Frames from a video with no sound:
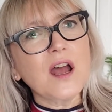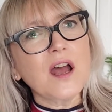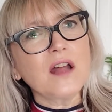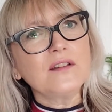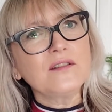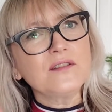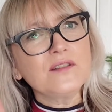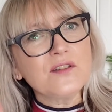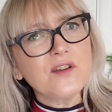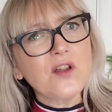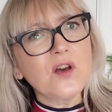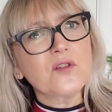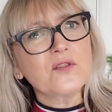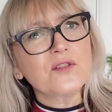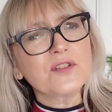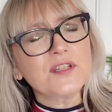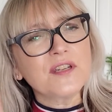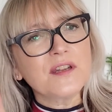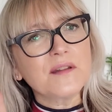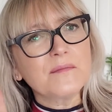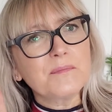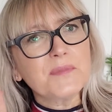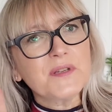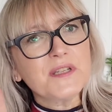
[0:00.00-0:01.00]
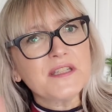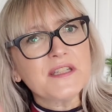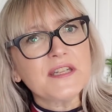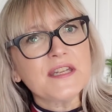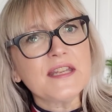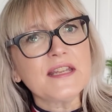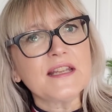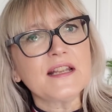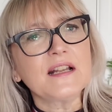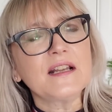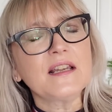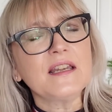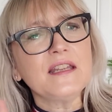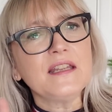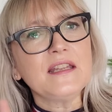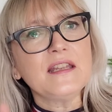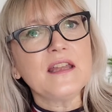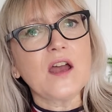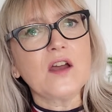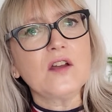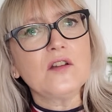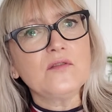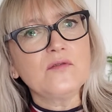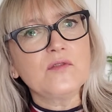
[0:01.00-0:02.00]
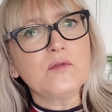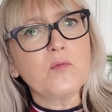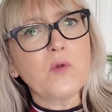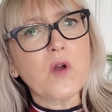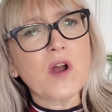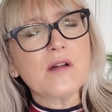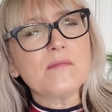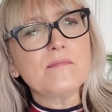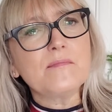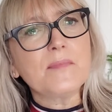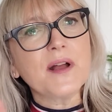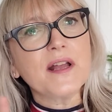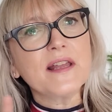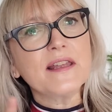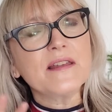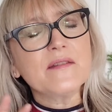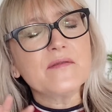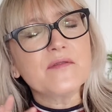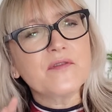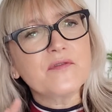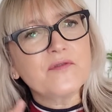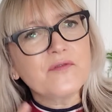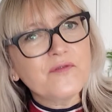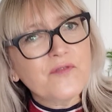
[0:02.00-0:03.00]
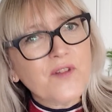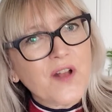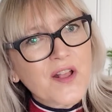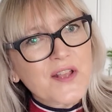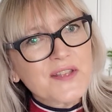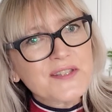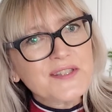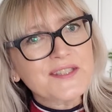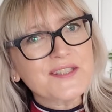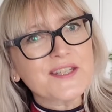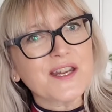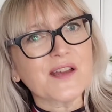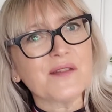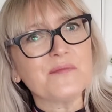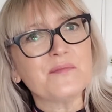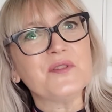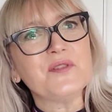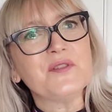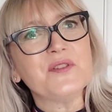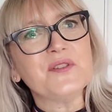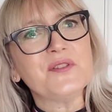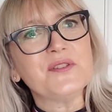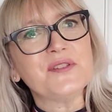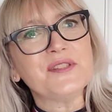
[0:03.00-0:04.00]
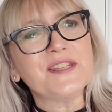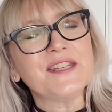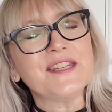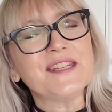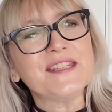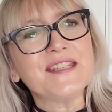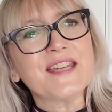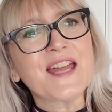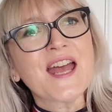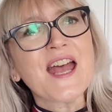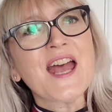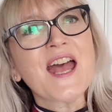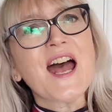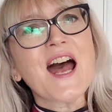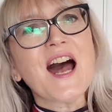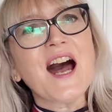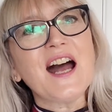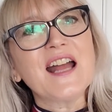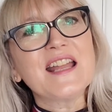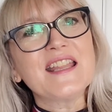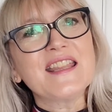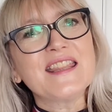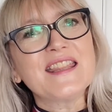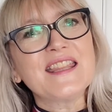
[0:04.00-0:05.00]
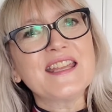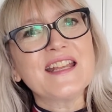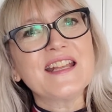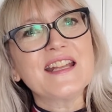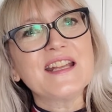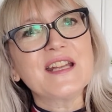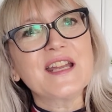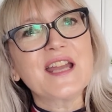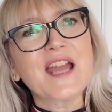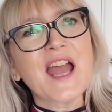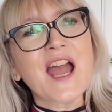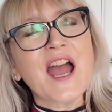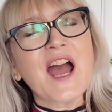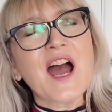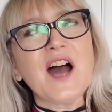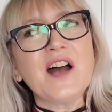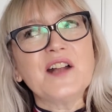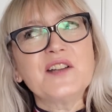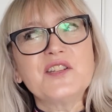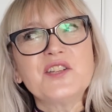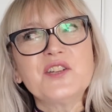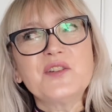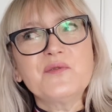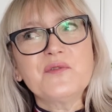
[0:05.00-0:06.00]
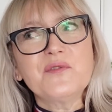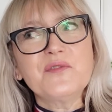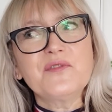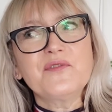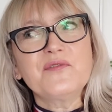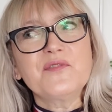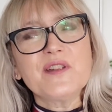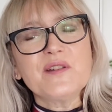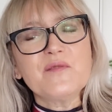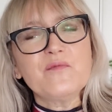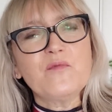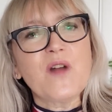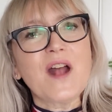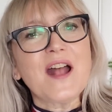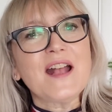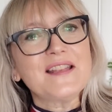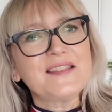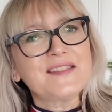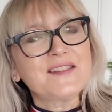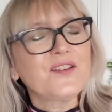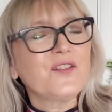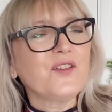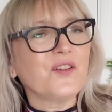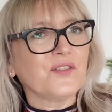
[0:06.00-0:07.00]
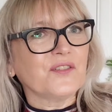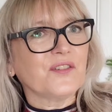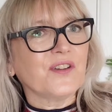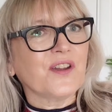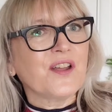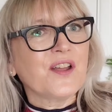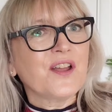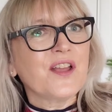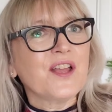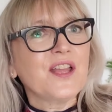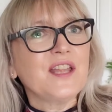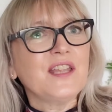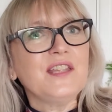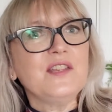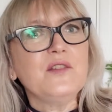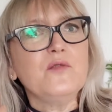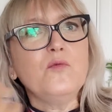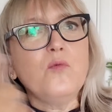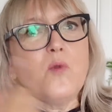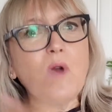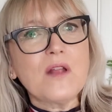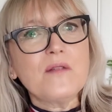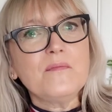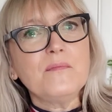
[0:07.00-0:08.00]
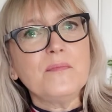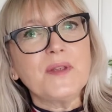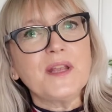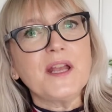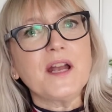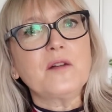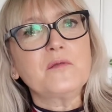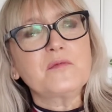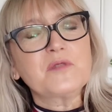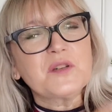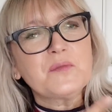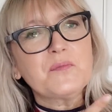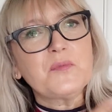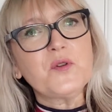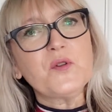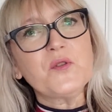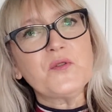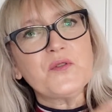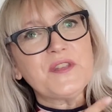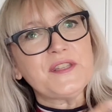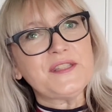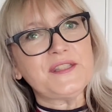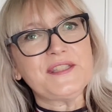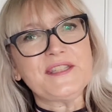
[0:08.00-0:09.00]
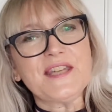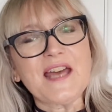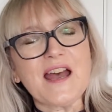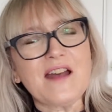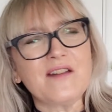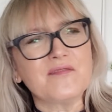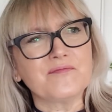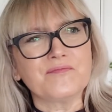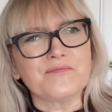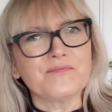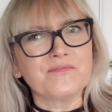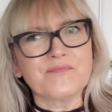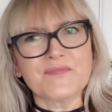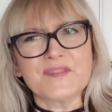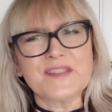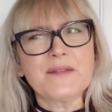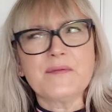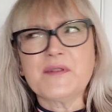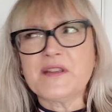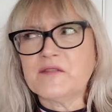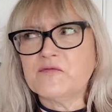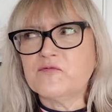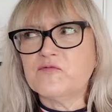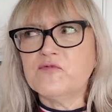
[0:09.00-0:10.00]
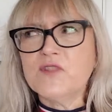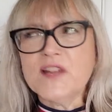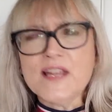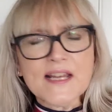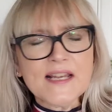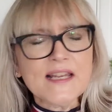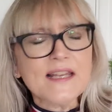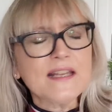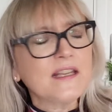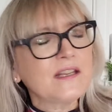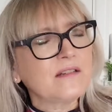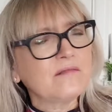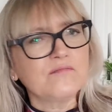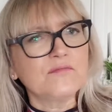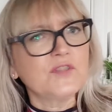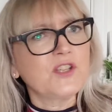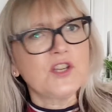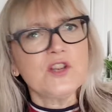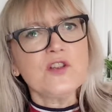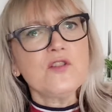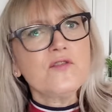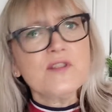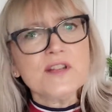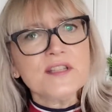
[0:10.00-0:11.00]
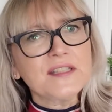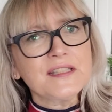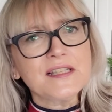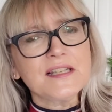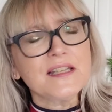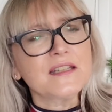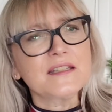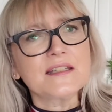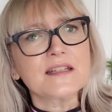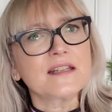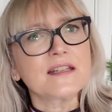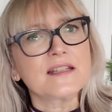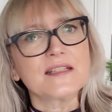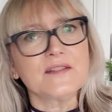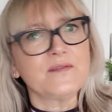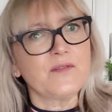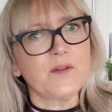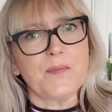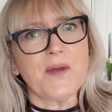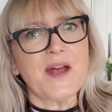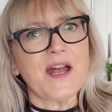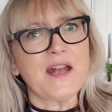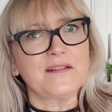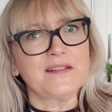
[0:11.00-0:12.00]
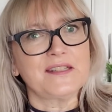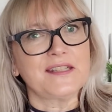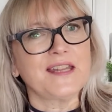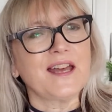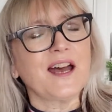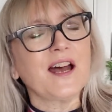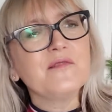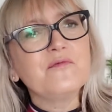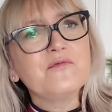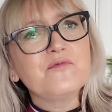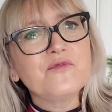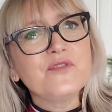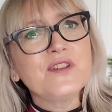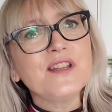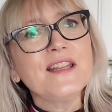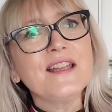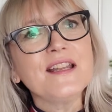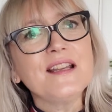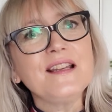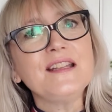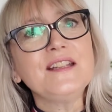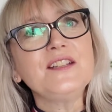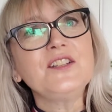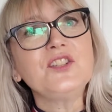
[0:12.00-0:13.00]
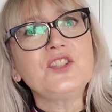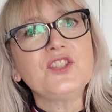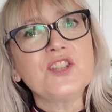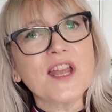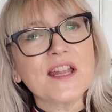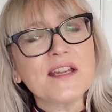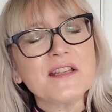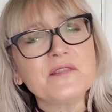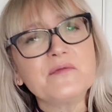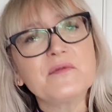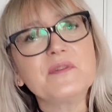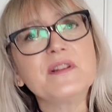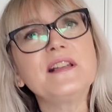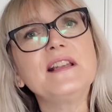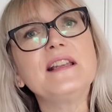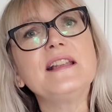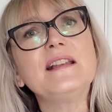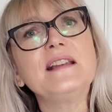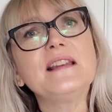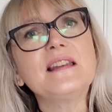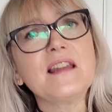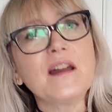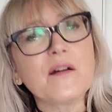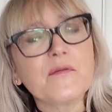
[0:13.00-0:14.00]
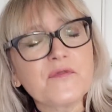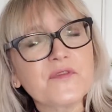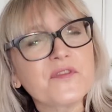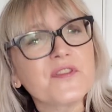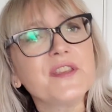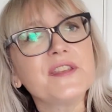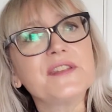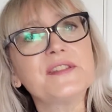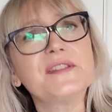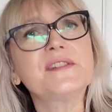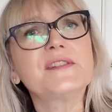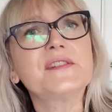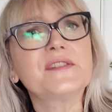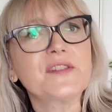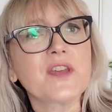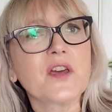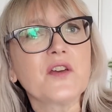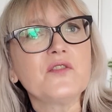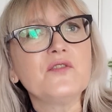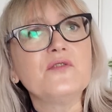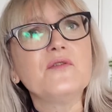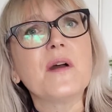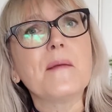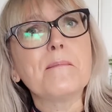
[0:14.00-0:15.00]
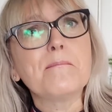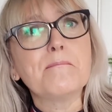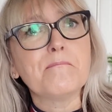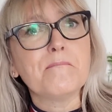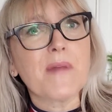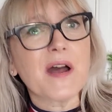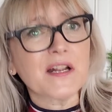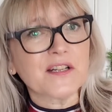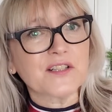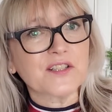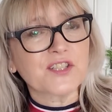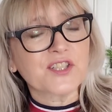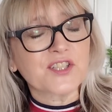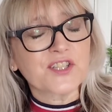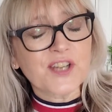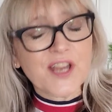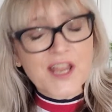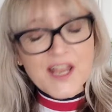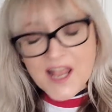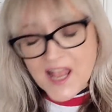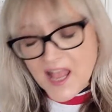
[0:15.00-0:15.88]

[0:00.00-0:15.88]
not particularly overwhelmed by it the first time you use it, I think 2 or 3 wears on, you won't be able to put this down. Something really curiously addictive about it. I really genuinely love this so much.